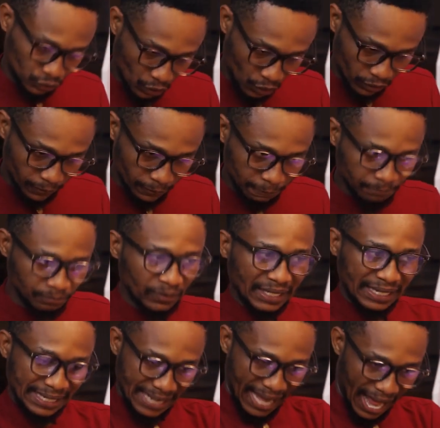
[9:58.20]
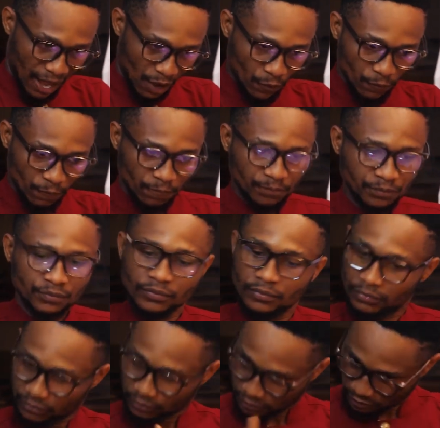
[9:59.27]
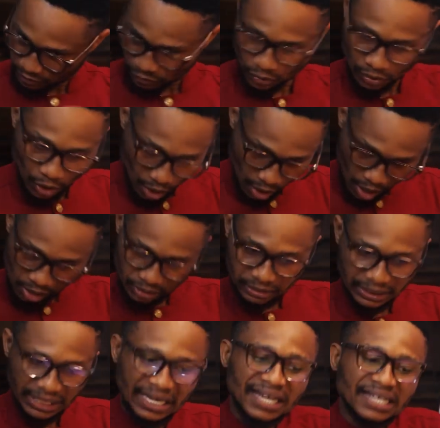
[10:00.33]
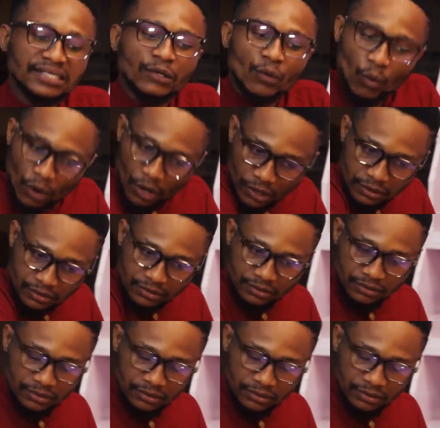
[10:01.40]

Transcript: son now? Us against the world?